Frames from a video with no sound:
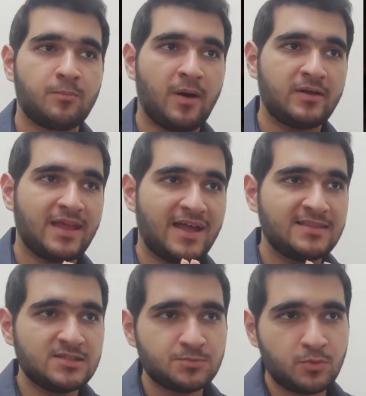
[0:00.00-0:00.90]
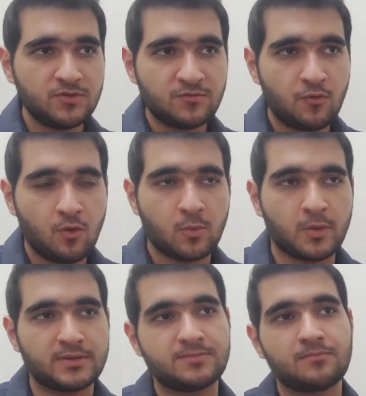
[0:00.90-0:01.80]
But at this point
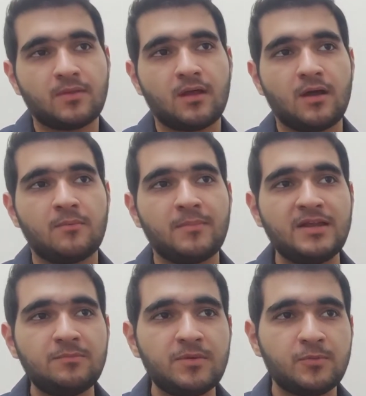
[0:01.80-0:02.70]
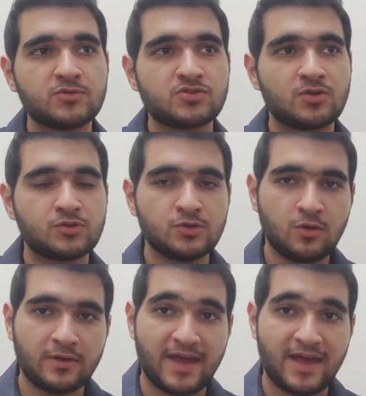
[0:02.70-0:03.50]
forward, many people start to look